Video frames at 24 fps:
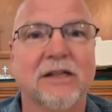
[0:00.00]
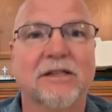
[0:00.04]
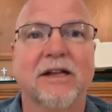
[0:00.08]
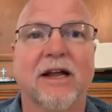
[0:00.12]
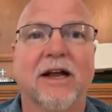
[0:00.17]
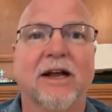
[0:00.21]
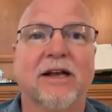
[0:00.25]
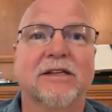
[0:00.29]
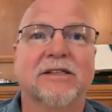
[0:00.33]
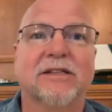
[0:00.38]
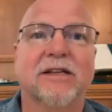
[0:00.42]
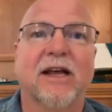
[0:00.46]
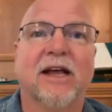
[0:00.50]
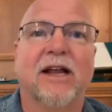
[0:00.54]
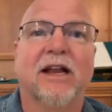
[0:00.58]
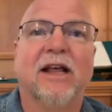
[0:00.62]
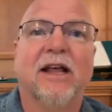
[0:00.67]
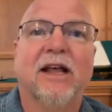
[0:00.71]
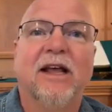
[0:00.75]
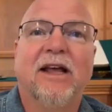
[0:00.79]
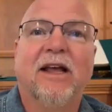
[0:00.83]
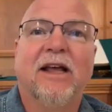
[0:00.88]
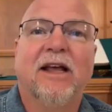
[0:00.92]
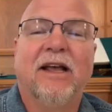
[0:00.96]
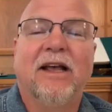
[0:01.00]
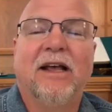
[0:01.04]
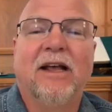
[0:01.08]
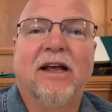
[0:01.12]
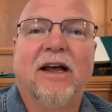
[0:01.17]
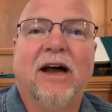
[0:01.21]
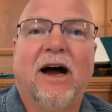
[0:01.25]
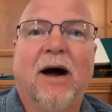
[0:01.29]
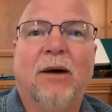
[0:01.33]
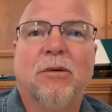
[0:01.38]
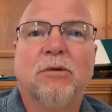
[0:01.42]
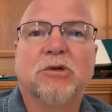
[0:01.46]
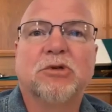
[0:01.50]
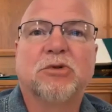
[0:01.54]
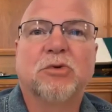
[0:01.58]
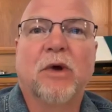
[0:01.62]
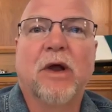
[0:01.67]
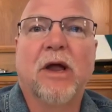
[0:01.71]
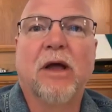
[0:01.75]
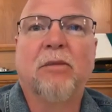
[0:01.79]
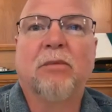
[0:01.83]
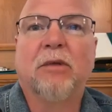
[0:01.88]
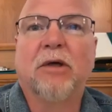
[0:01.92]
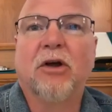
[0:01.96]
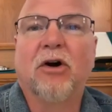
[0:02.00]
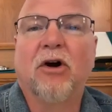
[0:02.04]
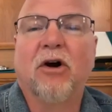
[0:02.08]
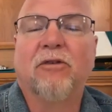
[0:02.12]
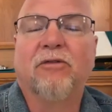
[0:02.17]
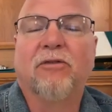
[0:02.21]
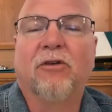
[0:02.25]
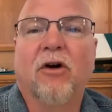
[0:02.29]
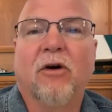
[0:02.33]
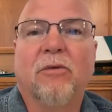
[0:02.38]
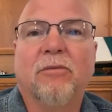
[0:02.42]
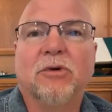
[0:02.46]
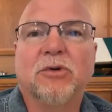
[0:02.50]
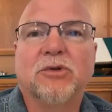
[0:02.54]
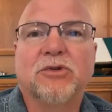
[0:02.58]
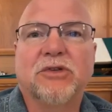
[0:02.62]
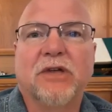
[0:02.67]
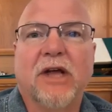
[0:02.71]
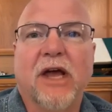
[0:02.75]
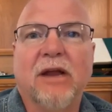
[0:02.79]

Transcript: the Lights. Like I said, I was rambling on for almost